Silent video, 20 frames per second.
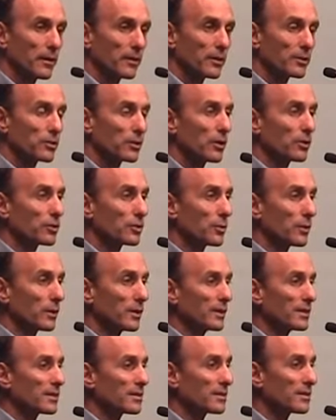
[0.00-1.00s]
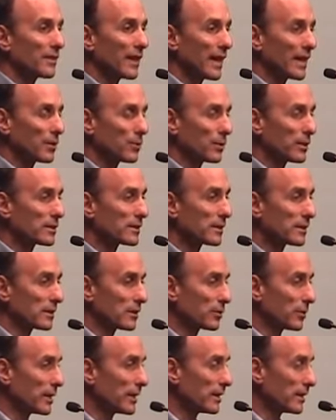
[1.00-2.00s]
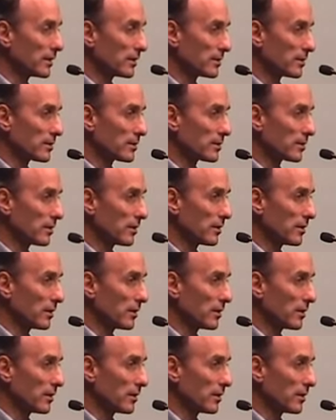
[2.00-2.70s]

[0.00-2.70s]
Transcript: There's also a list of at-risk ingredients,